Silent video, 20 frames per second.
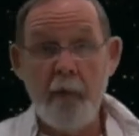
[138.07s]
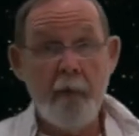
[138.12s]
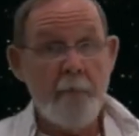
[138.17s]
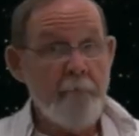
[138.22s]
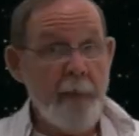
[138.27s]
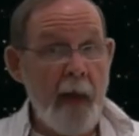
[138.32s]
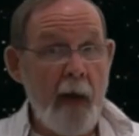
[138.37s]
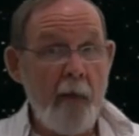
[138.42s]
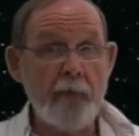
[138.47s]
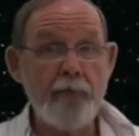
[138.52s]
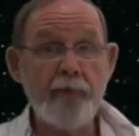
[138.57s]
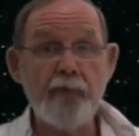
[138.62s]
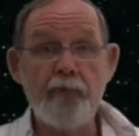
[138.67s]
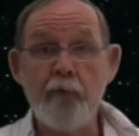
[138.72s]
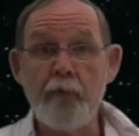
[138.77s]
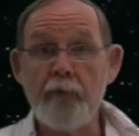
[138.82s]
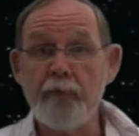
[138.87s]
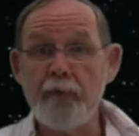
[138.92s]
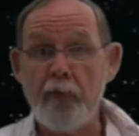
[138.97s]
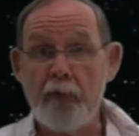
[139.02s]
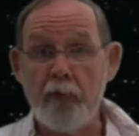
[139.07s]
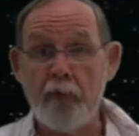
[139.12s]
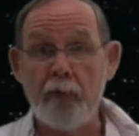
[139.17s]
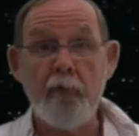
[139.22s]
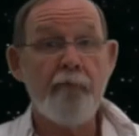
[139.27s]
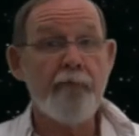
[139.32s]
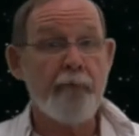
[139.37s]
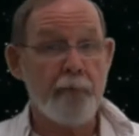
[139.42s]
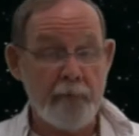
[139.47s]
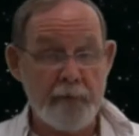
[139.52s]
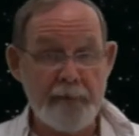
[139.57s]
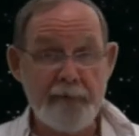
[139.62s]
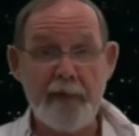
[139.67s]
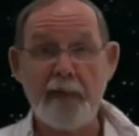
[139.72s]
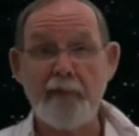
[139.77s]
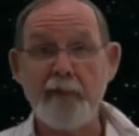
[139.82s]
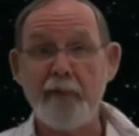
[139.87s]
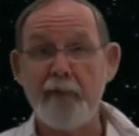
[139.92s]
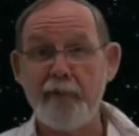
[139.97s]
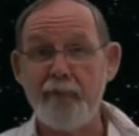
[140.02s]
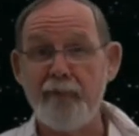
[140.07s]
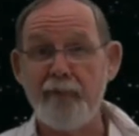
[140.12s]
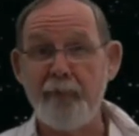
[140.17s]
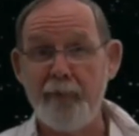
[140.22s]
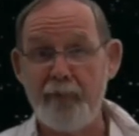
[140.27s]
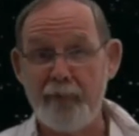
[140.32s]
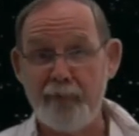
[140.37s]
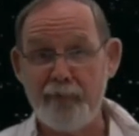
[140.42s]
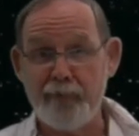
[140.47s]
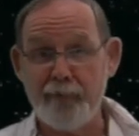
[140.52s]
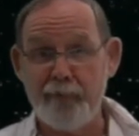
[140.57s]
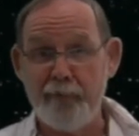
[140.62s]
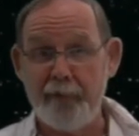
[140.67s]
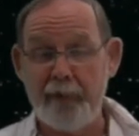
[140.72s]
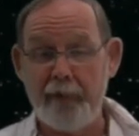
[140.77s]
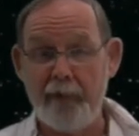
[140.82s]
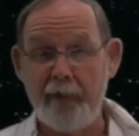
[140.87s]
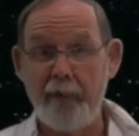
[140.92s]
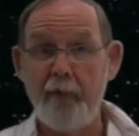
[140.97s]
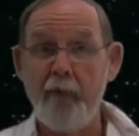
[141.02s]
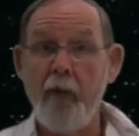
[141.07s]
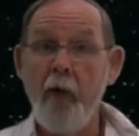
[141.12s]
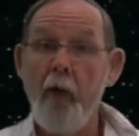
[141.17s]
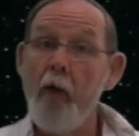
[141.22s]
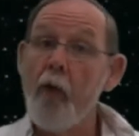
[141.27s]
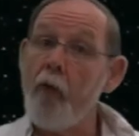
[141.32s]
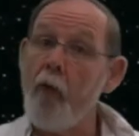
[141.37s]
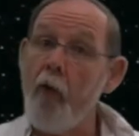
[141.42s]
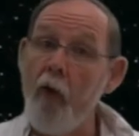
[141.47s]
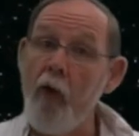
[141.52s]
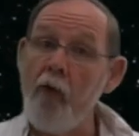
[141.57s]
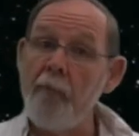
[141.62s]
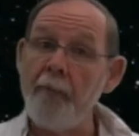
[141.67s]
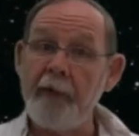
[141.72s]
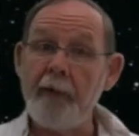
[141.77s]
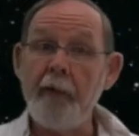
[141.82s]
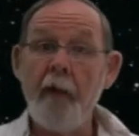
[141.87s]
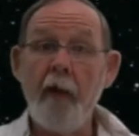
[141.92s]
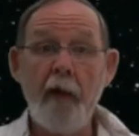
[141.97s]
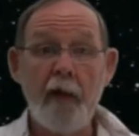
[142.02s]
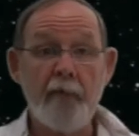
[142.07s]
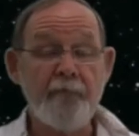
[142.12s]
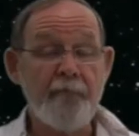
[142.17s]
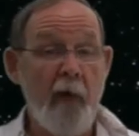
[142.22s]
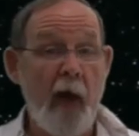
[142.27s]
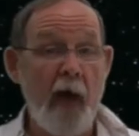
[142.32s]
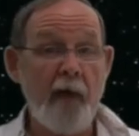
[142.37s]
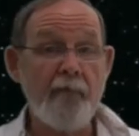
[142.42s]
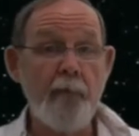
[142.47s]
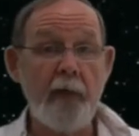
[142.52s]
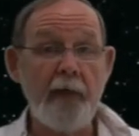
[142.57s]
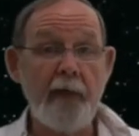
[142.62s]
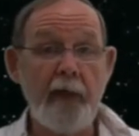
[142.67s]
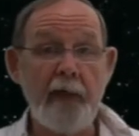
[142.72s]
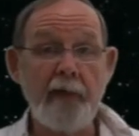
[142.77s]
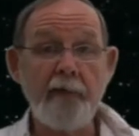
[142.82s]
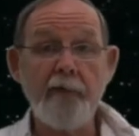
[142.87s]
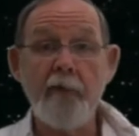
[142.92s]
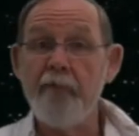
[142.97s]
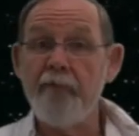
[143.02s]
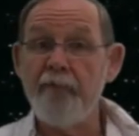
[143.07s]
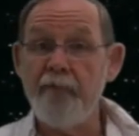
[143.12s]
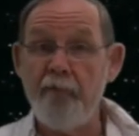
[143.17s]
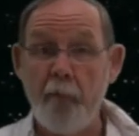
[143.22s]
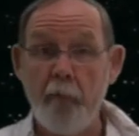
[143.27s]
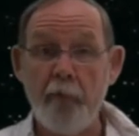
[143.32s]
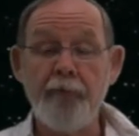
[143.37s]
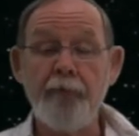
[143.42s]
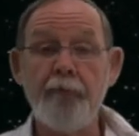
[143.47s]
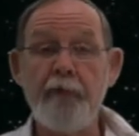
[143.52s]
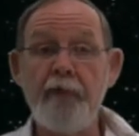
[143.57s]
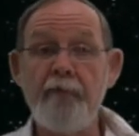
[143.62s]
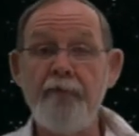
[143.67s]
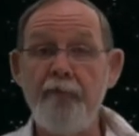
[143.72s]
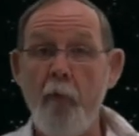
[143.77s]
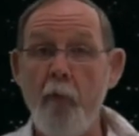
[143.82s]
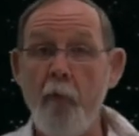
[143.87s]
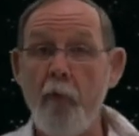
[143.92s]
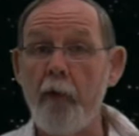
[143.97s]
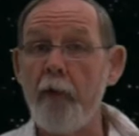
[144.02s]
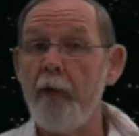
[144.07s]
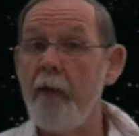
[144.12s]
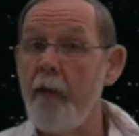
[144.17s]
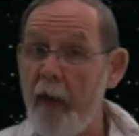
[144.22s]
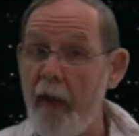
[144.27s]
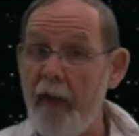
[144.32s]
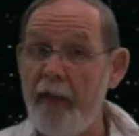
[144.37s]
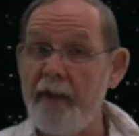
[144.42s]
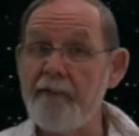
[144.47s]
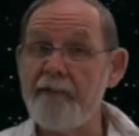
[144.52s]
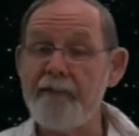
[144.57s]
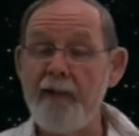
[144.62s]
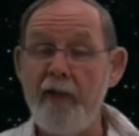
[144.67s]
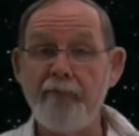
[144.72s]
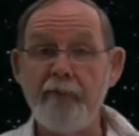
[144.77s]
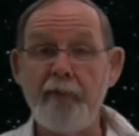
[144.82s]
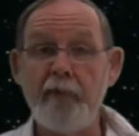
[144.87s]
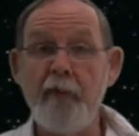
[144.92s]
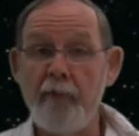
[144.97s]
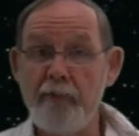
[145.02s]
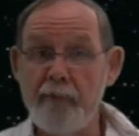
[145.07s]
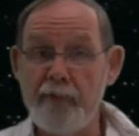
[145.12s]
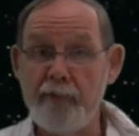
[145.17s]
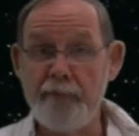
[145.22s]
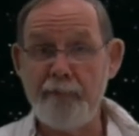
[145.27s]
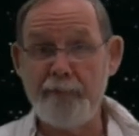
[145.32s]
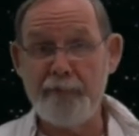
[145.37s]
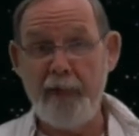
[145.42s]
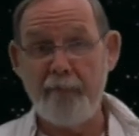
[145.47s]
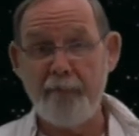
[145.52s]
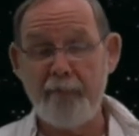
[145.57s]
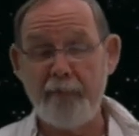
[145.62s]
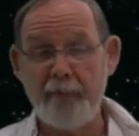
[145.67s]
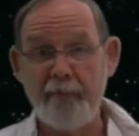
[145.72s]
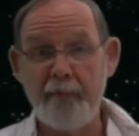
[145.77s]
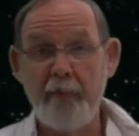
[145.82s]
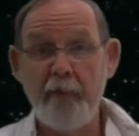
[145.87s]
Now it's your turn for a psychic and spiritual reading. Call me at 518-434-8727.